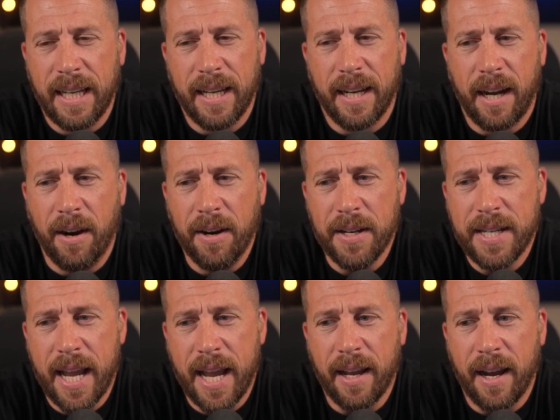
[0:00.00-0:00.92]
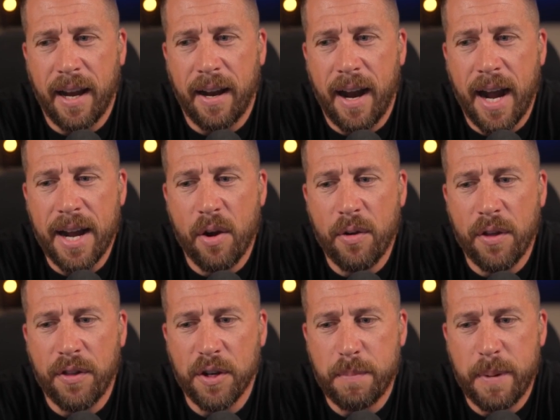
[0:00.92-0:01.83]
Hard to say. I know
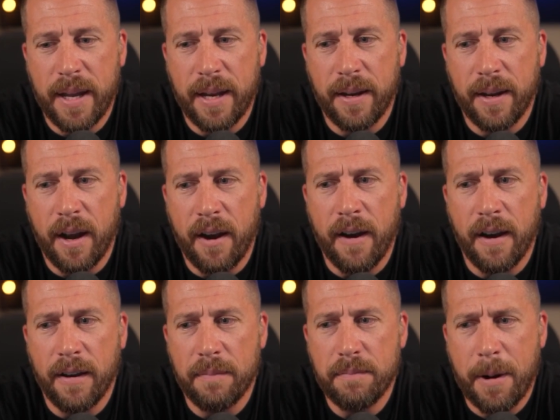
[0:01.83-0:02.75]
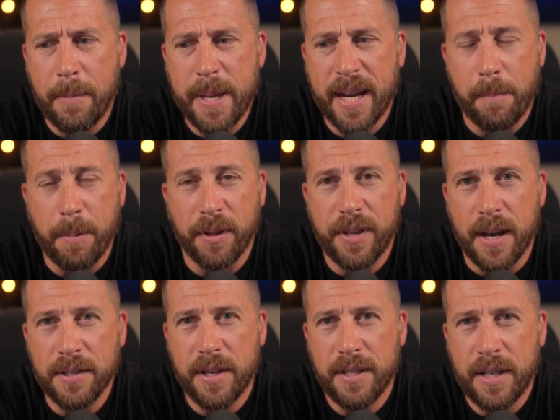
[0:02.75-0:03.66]
that there's been probably a couple
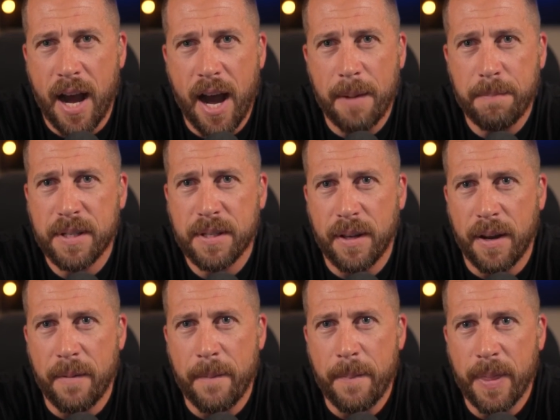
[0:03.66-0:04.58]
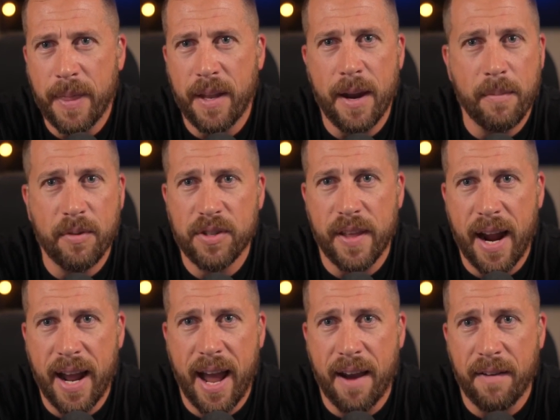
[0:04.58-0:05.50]
dozen tops. The numbers that
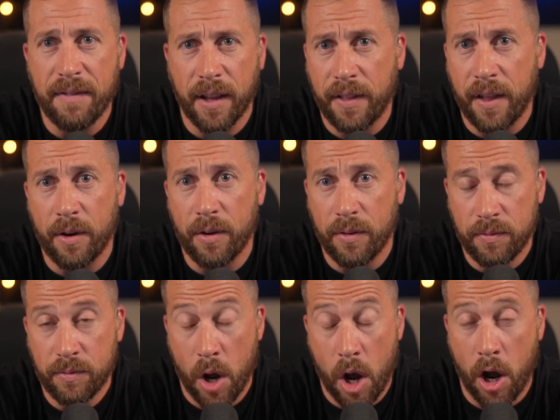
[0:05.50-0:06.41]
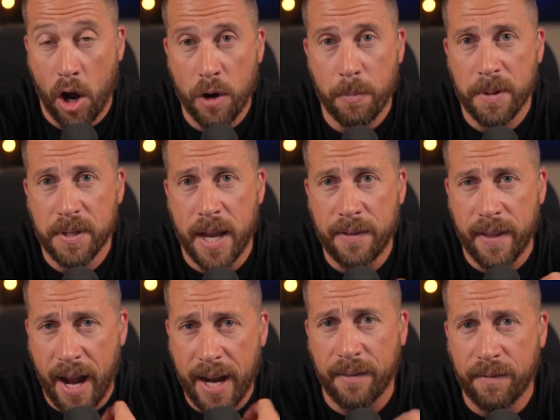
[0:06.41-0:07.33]
I have, like that are 100%
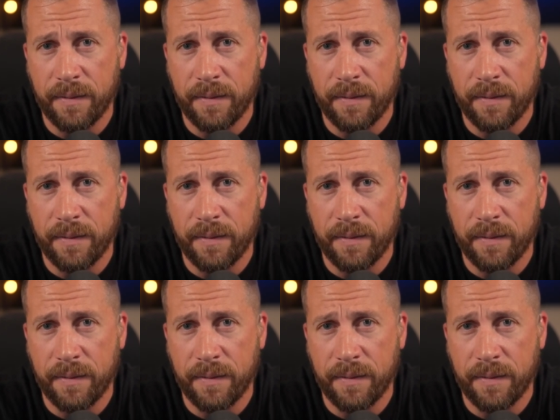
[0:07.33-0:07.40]
that I can